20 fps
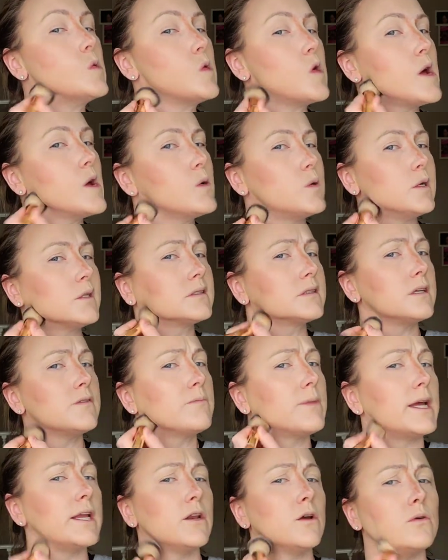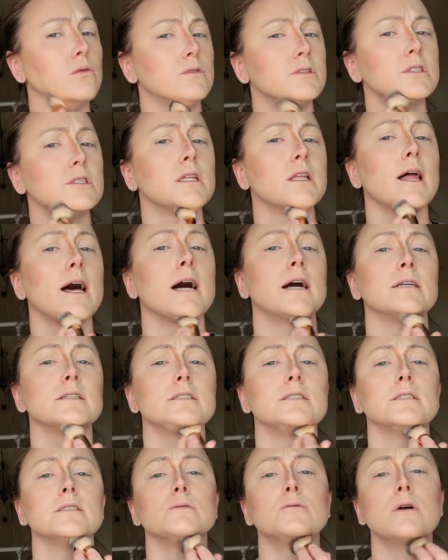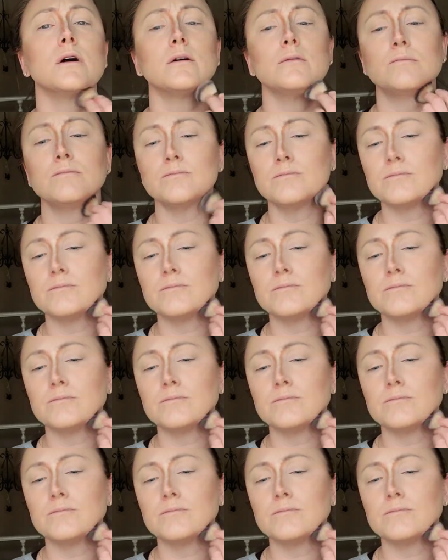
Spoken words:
I always leave my nose to last as well.